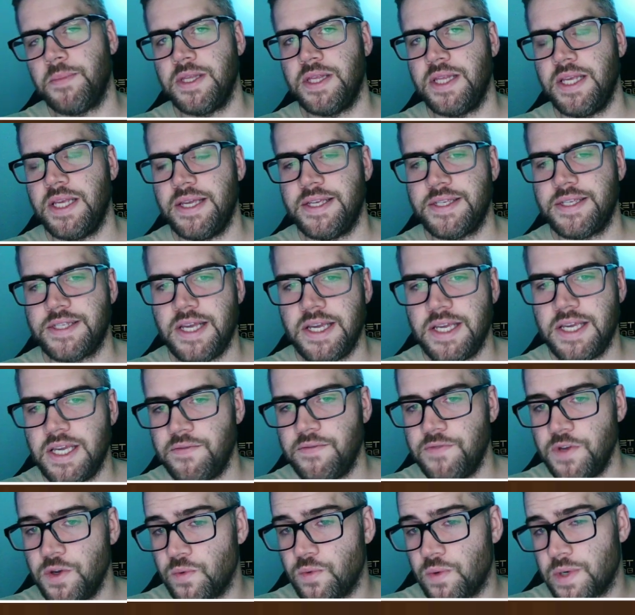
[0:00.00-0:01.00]
these, they
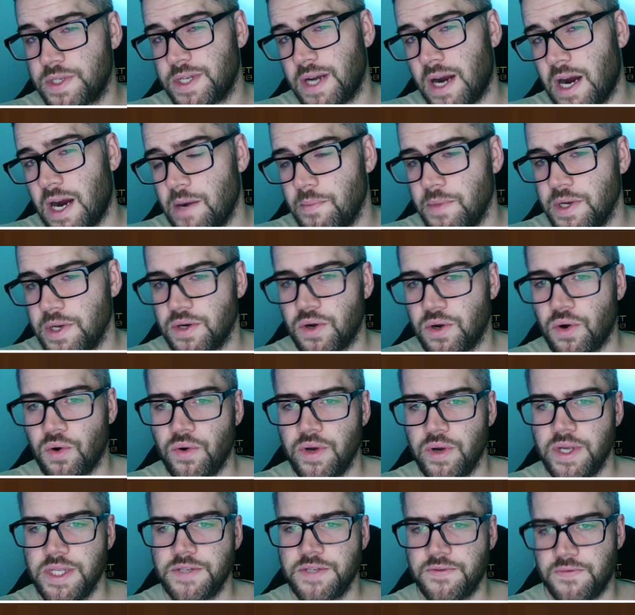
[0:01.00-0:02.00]
give you retirement
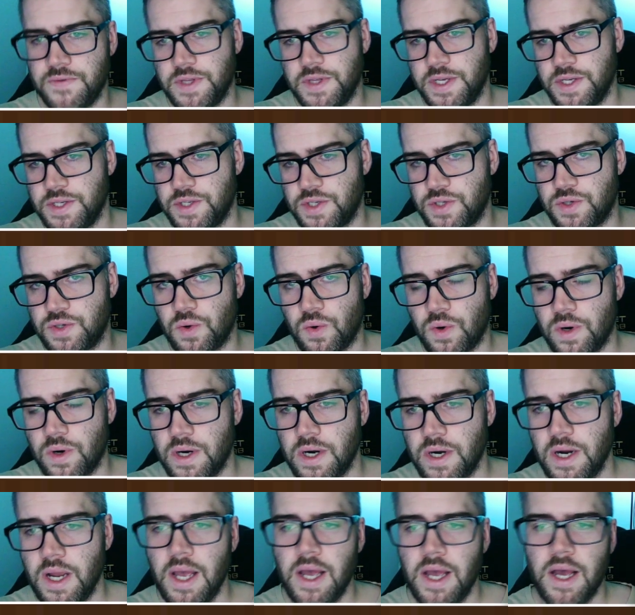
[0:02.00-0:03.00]
coins for this
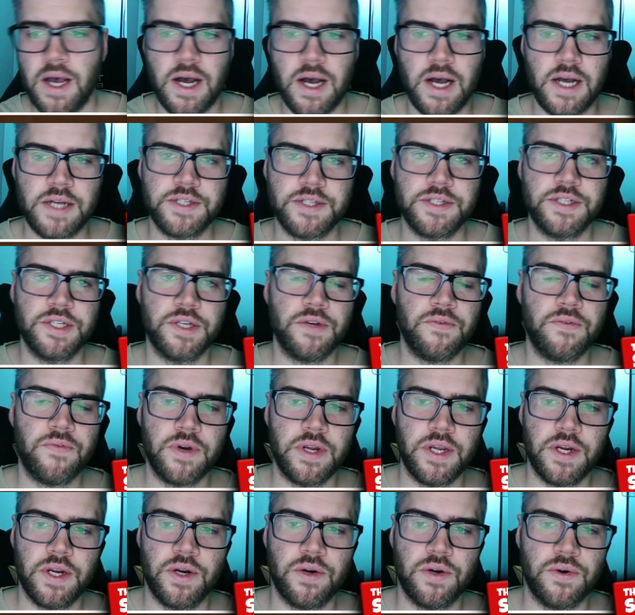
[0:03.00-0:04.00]
store, silver
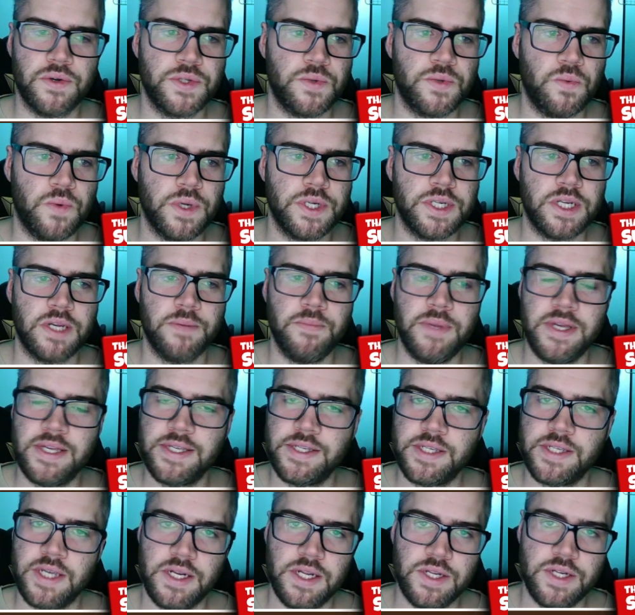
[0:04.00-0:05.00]
heroes which can be
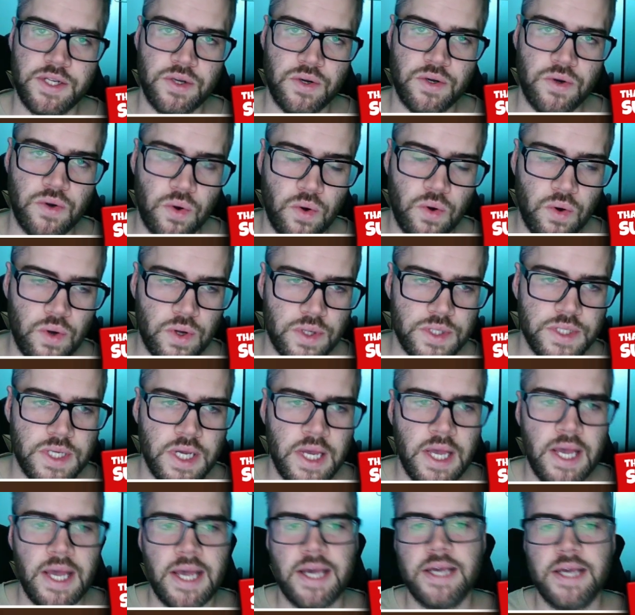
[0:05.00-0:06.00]
ascended to gold,
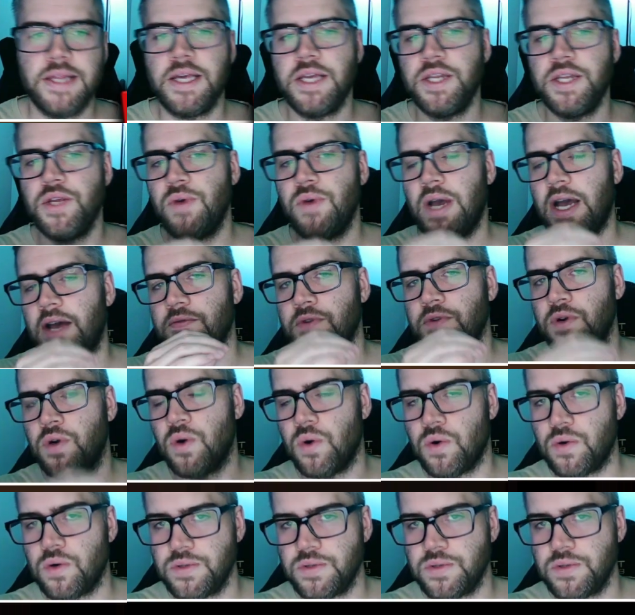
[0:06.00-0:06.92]
and then you have gold